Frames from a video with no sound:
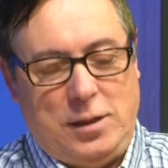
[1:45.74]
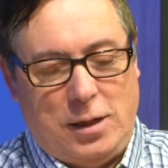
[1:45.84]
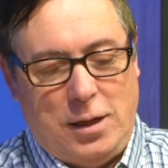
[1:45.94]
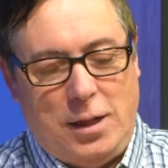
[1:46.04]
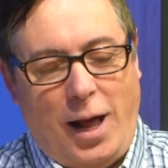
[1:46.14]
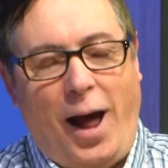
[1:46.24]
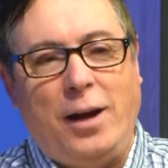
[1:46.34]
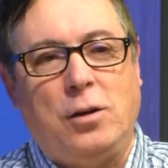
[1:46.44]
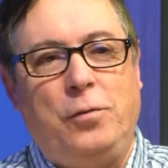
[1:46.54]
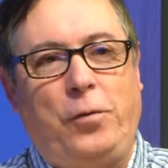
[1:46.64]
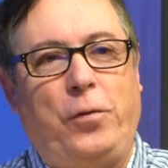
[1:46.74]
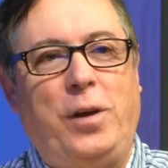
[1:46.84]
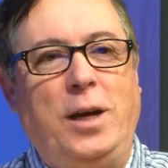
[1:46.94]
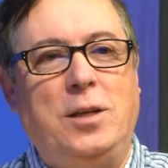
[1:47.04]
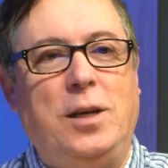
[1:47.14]
a lack of
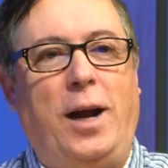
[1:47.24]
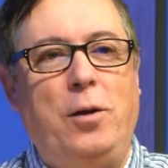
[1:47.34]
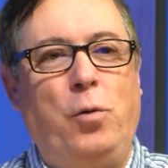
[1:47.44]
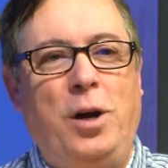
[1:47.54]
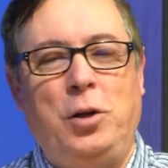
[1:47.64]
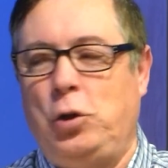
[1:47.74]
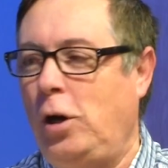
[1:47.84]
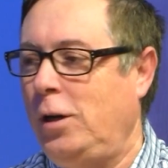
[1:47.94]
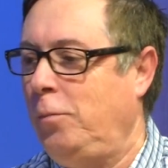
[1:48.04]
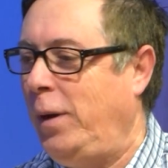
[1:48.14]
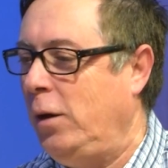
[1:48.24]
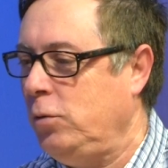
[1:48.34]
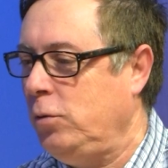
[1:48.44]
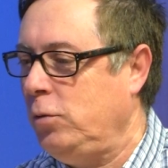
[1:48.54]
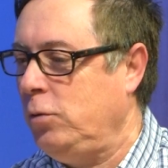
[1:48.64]
things that I want to talk about. I
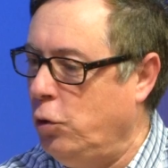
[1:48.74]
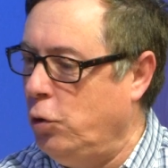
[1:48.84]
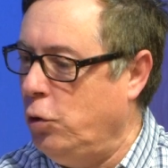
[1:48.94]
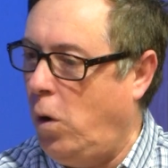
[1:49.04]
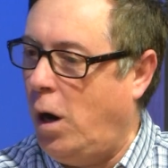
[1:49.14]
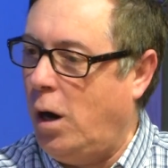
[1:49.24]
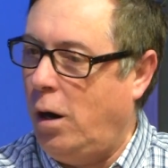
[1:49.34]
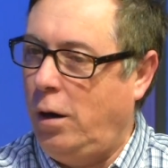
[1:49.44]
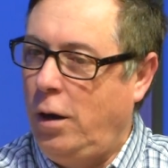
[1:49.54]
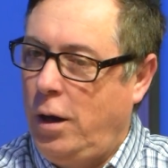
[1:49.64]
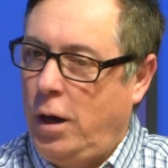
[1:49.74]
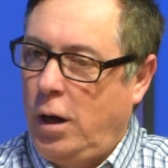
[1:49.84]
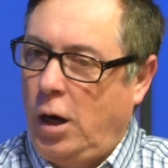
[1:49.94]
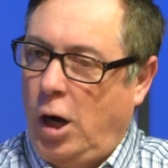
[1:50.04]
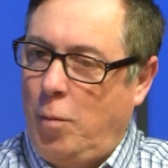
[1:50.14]
know you are
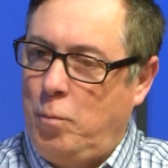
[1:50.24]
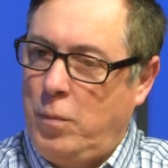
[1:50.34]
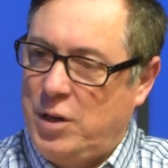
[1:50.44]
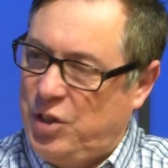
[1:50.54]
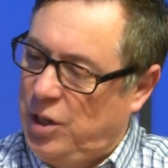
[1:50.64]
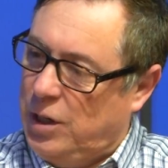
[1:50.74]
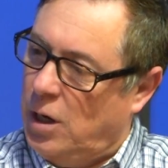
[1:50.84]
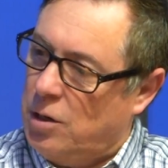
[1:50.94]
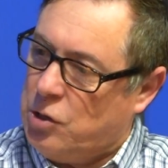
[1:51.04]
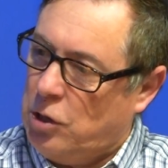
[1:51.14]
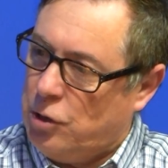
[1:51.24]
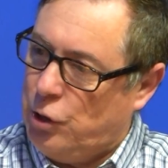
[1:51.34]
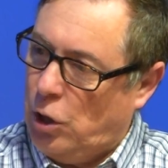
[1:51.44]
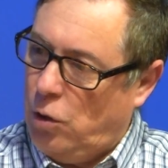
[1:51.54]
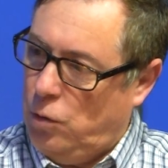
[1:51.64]
a city council,
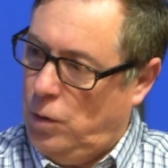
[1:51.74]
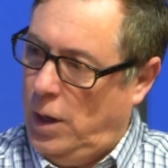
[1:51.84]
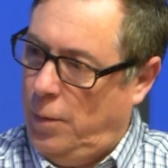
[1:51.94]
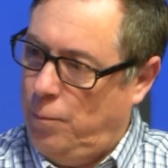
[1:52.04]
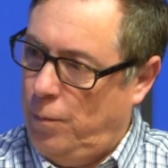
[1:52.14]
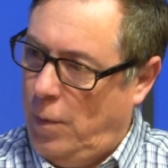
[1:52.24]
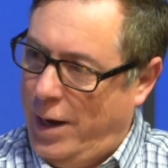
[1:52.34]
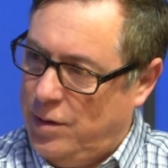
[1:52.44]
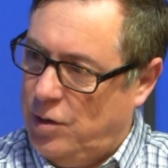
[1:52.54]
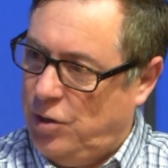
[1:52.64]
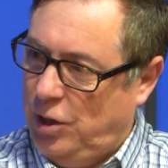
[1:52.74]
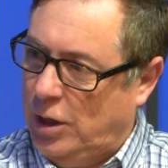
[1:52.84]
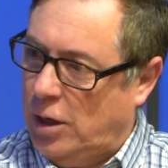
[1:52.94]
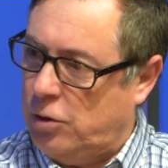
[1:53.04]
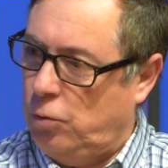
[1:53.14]
so as a
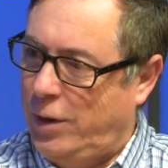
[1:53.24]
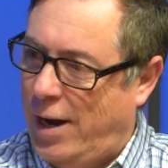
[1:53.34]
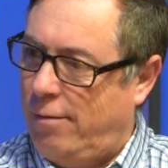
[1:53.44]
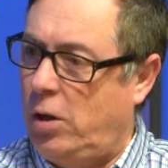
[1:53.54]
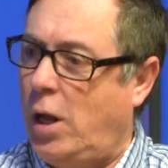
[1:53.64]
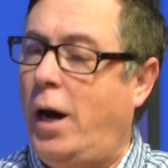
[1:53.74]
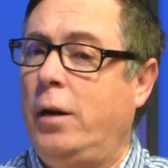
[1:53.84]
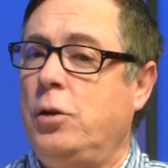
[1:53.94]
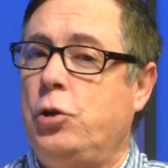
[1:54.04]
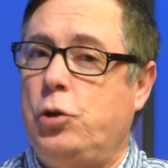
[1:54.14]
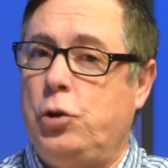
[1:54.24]
city council, we have a lot